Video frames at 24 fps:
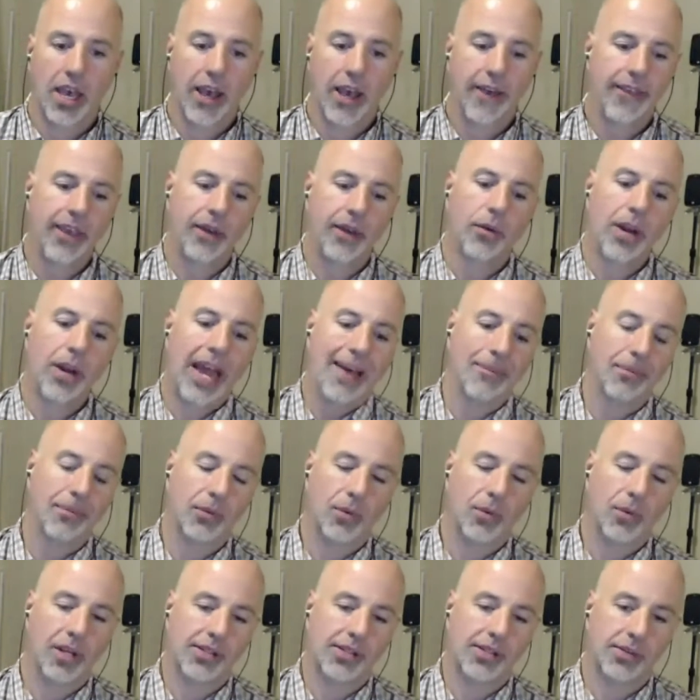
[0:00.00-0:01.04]
I think what
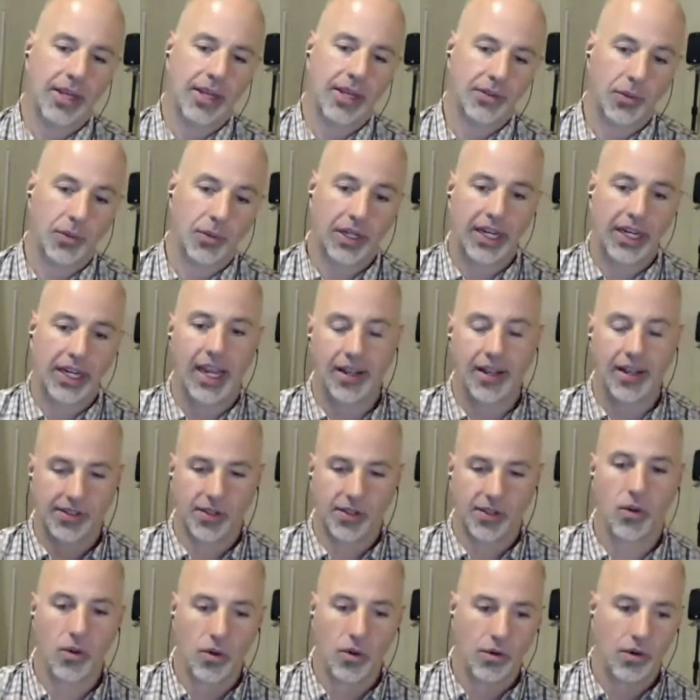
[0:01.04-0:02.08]
happened was I was working out
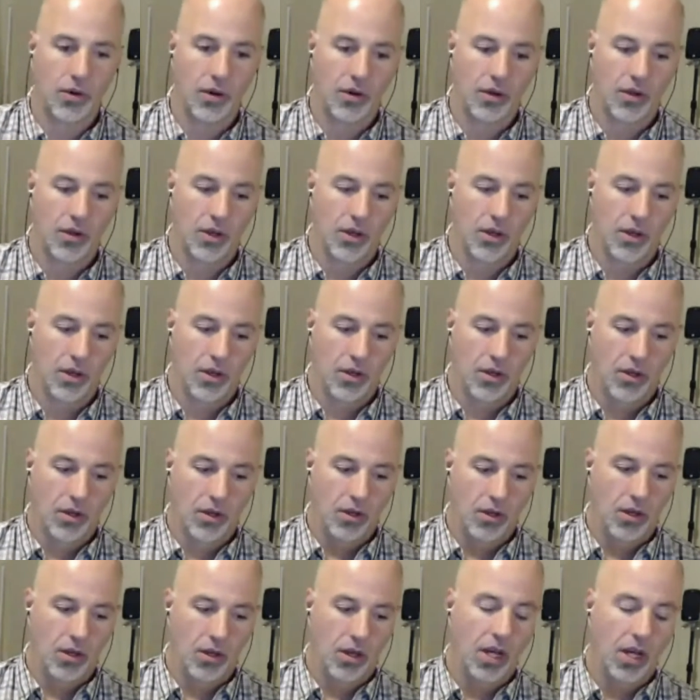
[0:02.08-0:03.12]
so
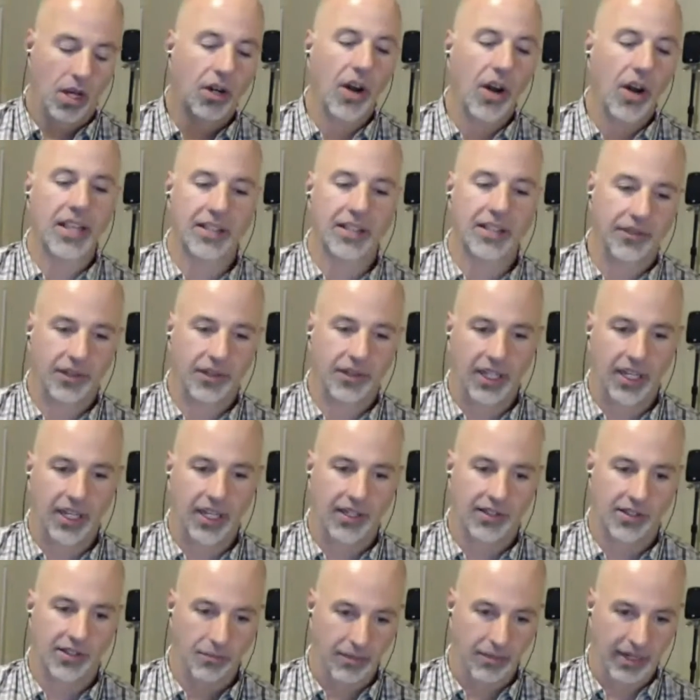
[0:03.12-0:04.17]

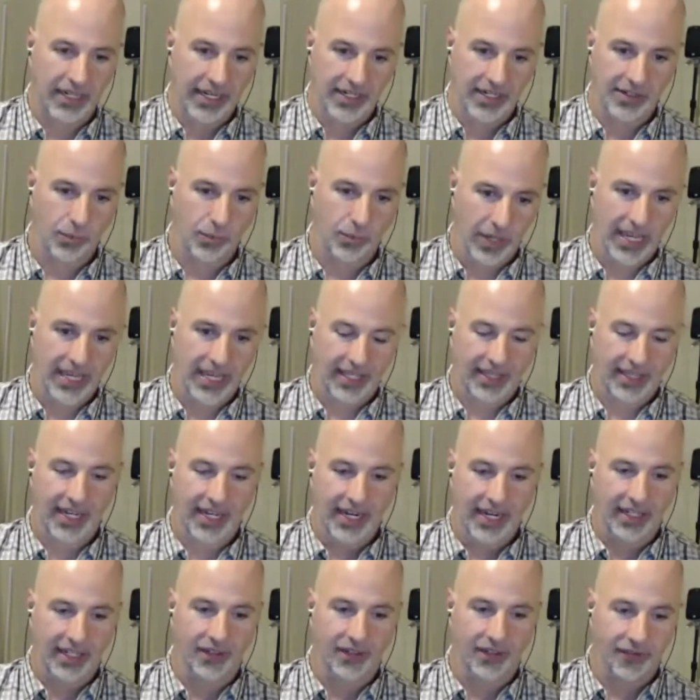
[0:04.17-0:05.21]
aggressively so many days a week
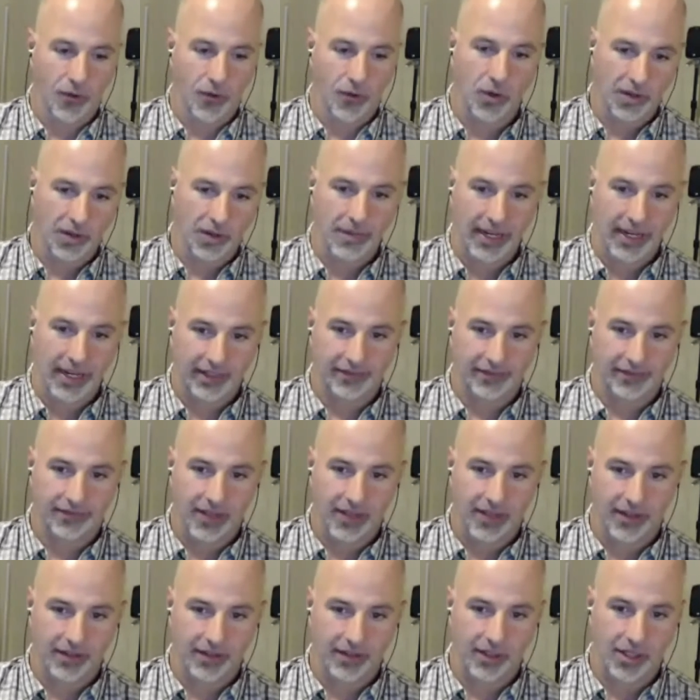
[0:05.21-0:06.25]
that I could afford to I
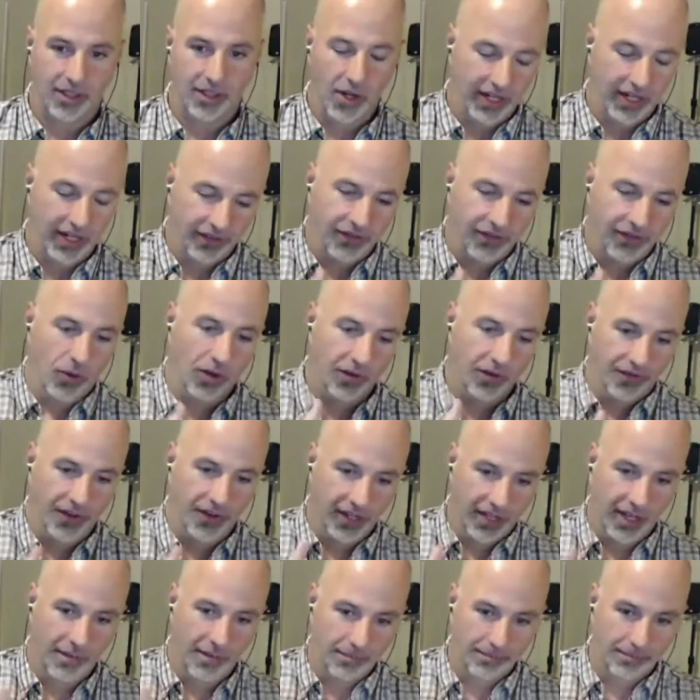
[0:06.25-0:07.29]
could afford to
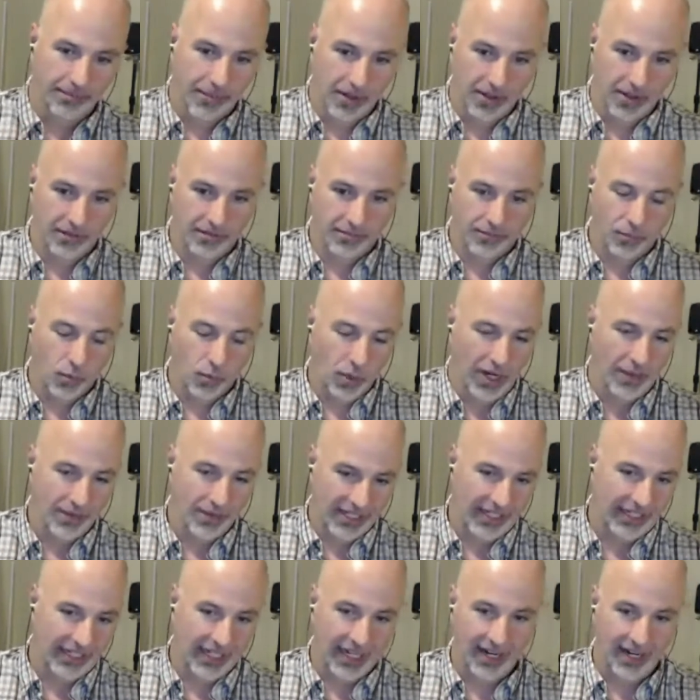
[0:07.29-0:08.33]
fuck up what
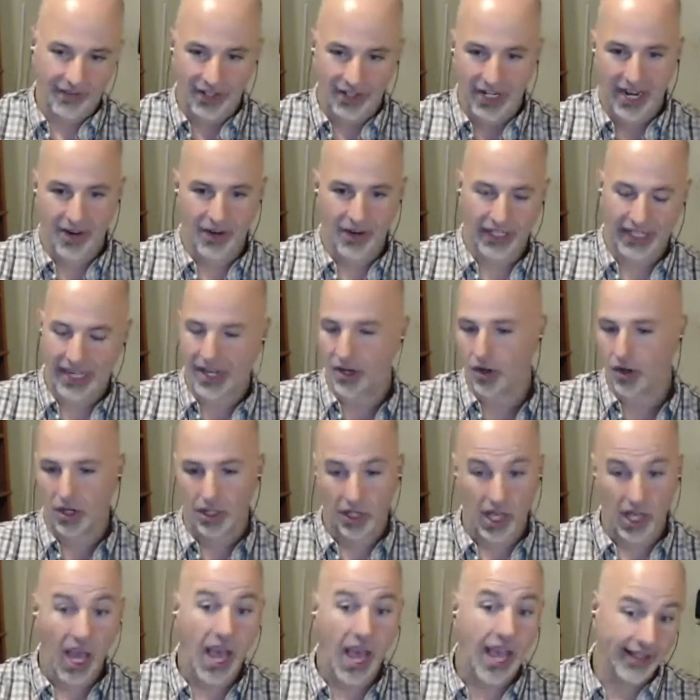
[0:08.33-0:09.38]
I was eating every now and again, or
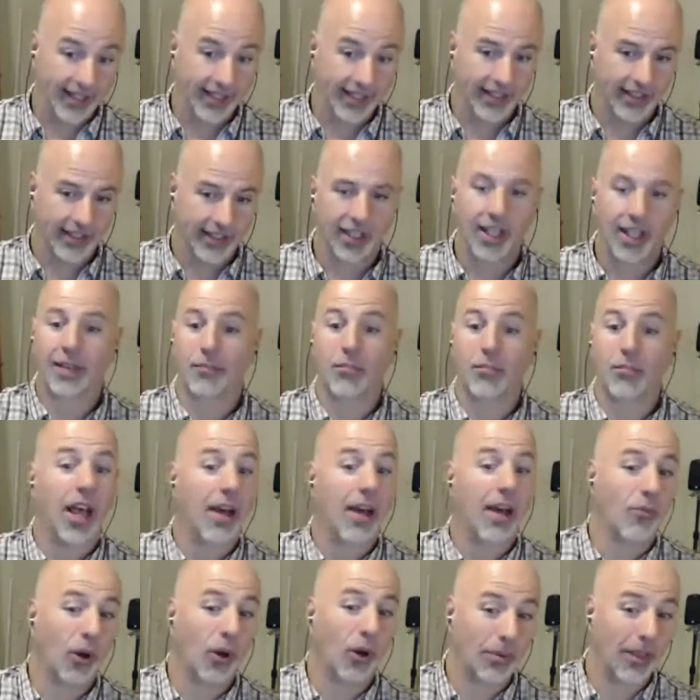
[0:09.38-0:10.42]
a lot, a
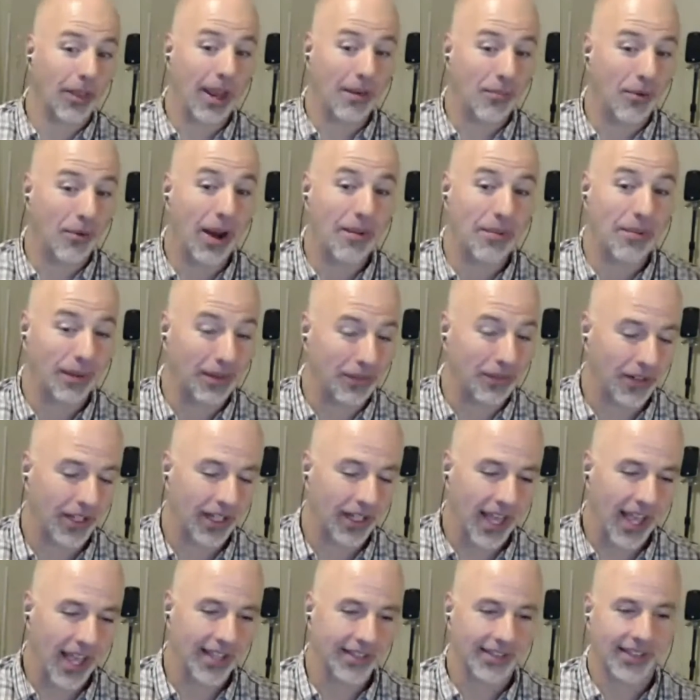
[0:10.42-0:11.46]
lot more than I probably
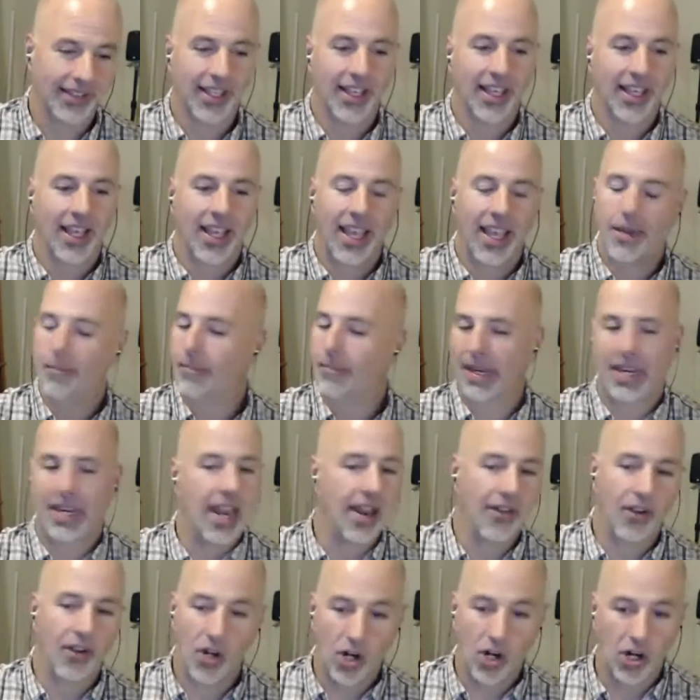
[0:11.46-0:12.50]
realized, but it
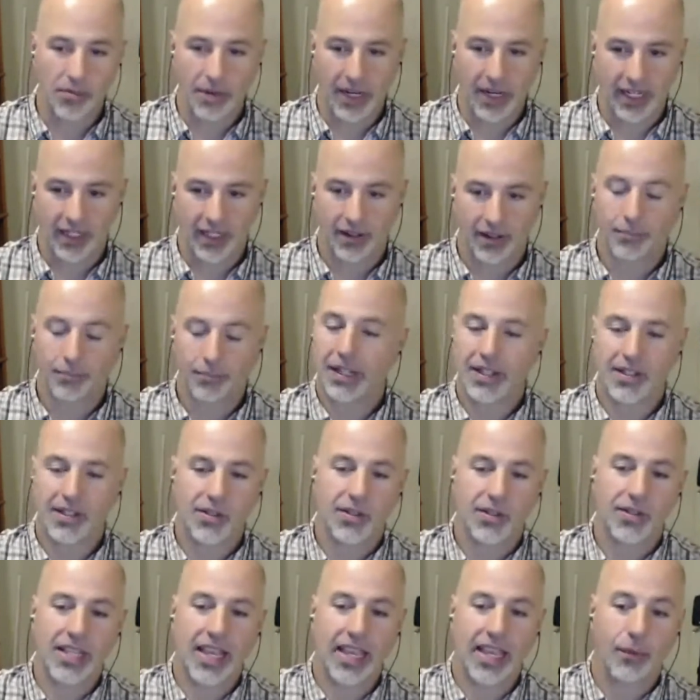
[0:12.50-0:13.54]
never hurt me. But as
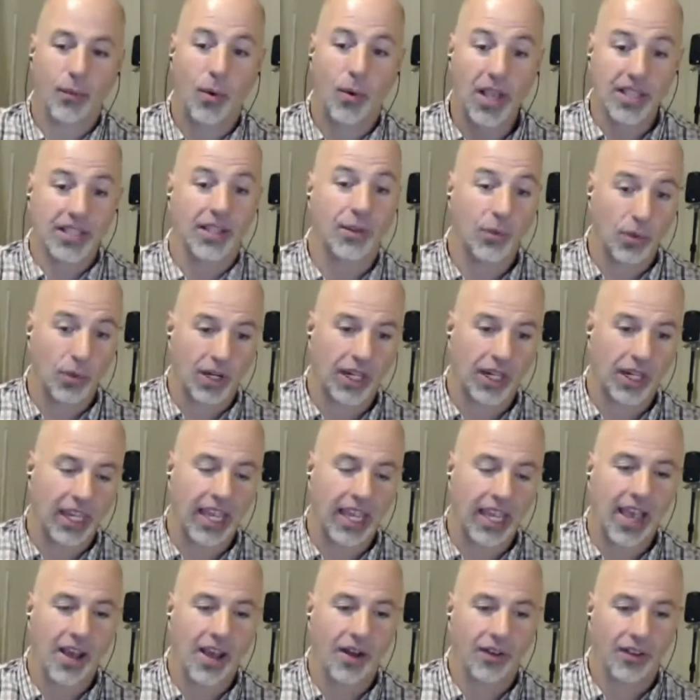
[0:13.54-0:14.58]
soon as I wasn't
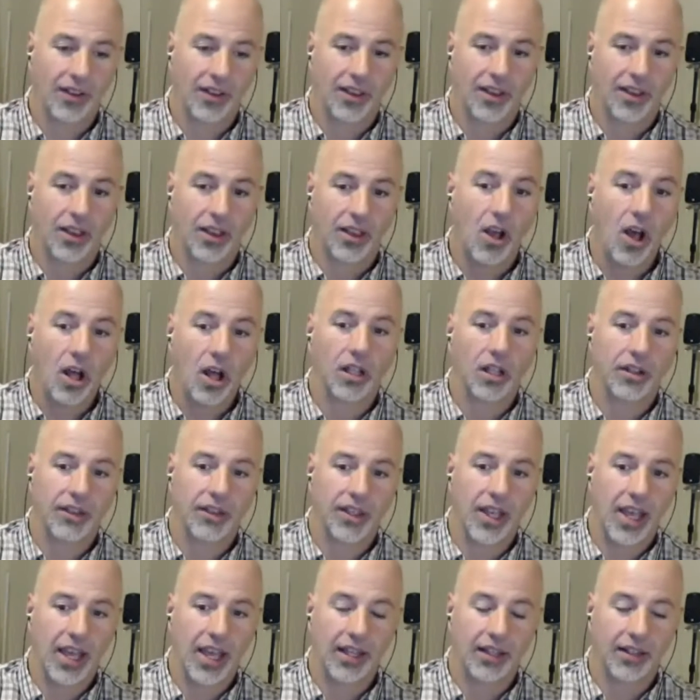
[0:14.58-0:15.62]
working out, all
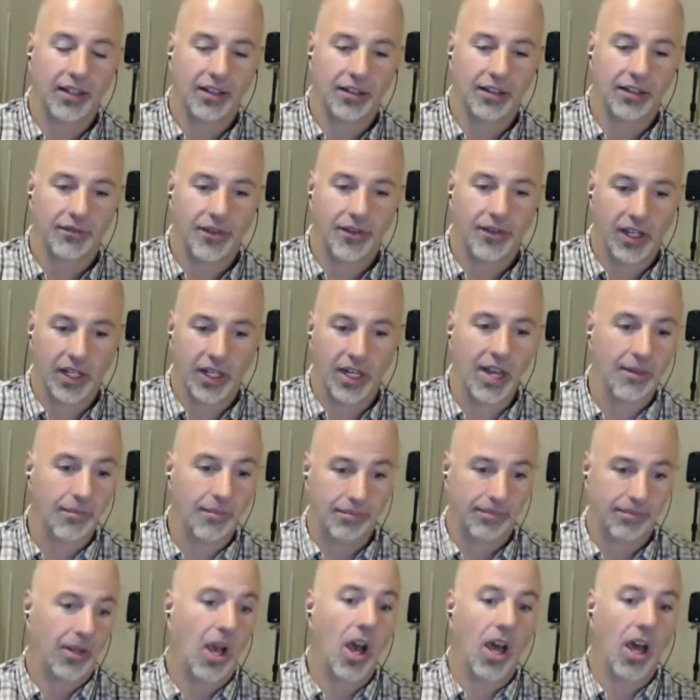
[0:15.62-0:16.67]
of that fucking
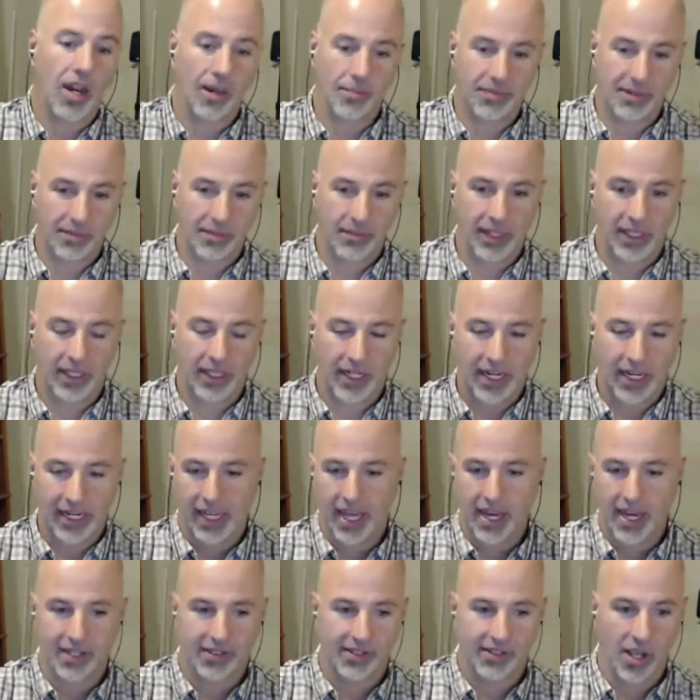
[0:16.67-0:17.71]
up caught up to me, and I
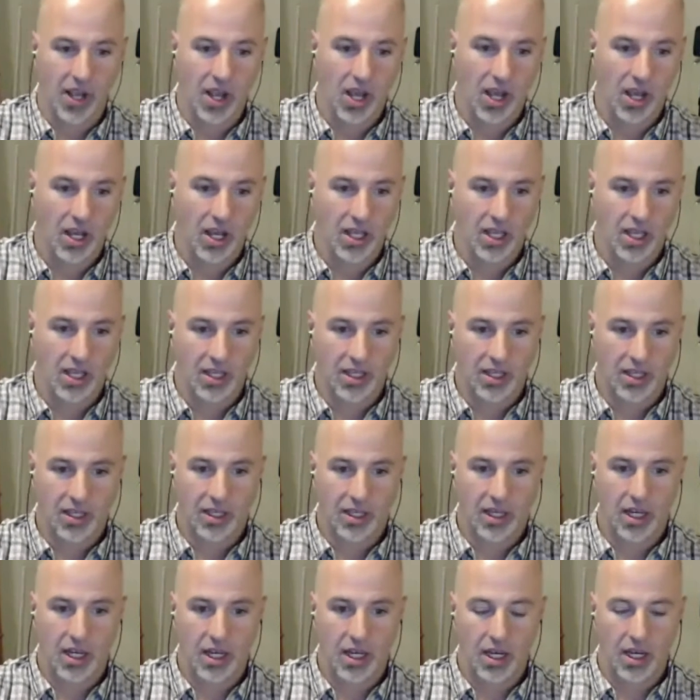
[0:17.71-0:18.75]
kind of saw,
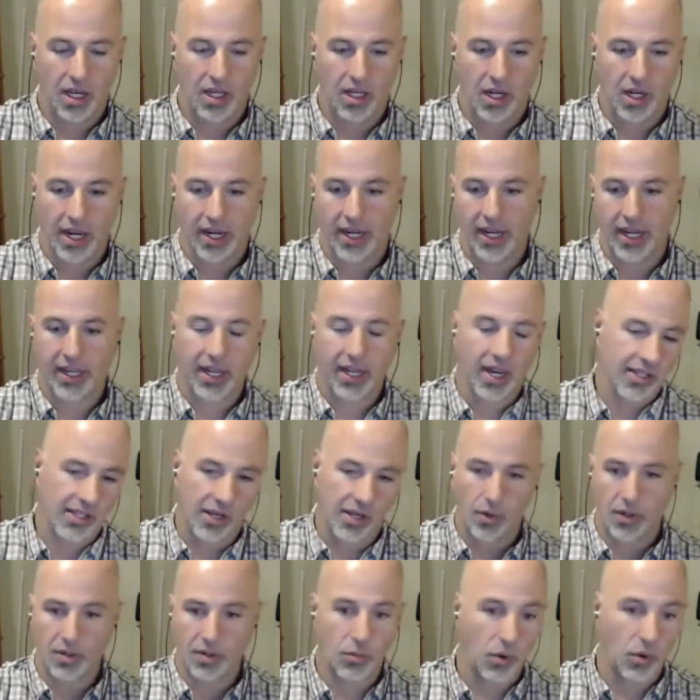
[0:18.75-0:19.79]
I kind of
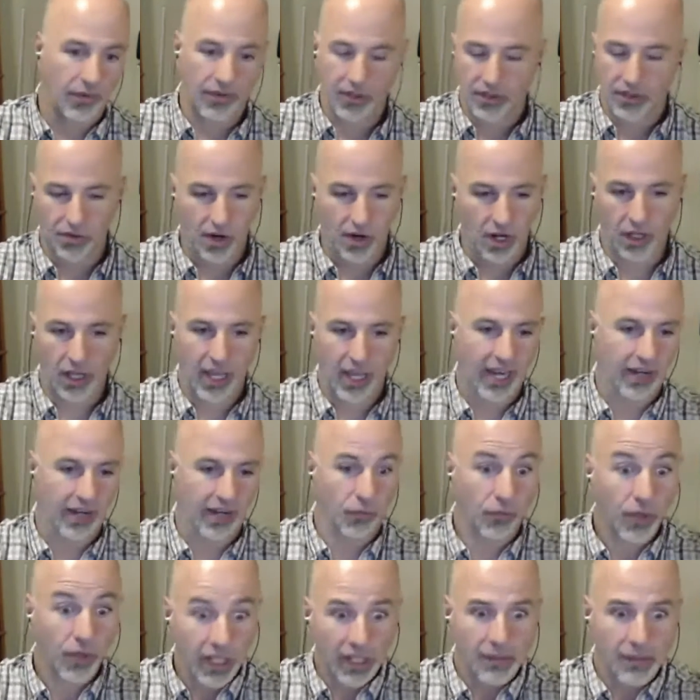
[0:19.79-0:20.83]
saw it was more of a struggle. I had to
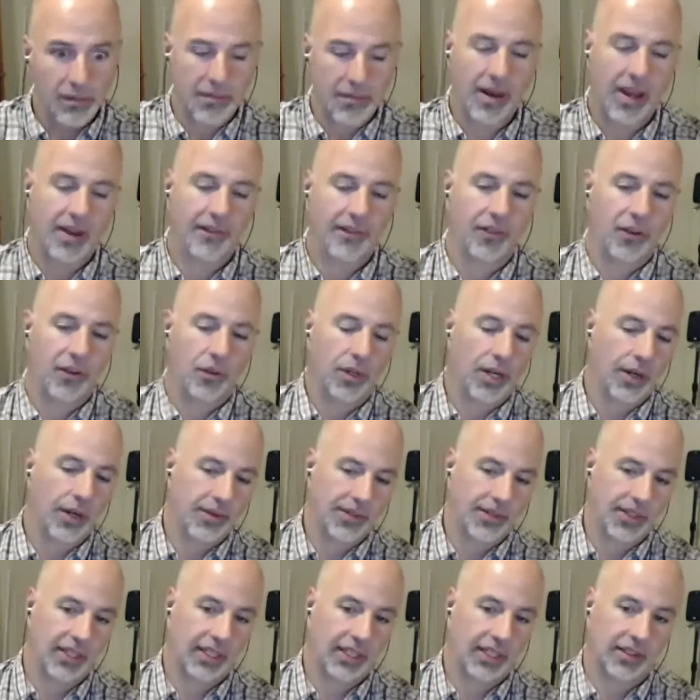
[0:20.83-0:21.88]
really be mindful of what I
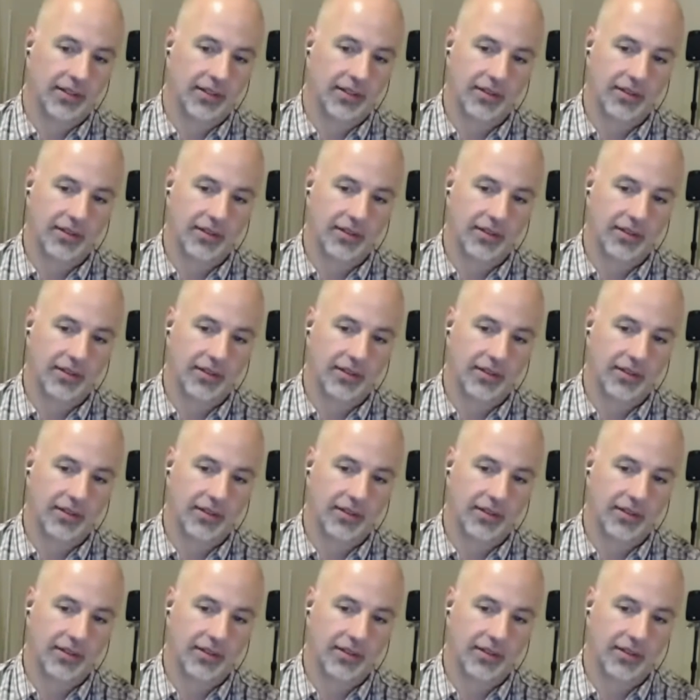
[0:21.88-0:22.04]
was eating.